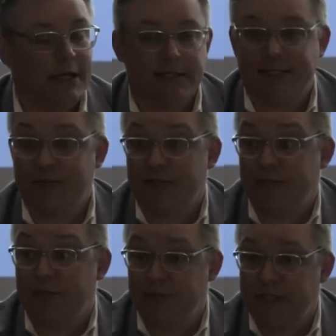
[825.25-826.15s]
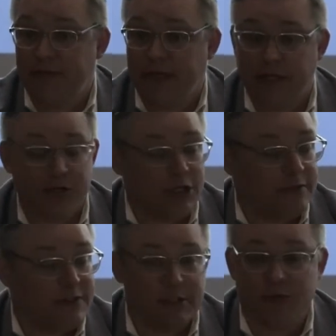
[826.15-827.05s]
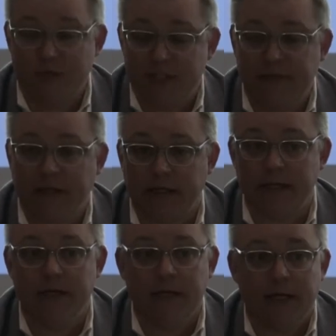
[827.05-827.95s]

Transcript: to some specific initiatives, and specifically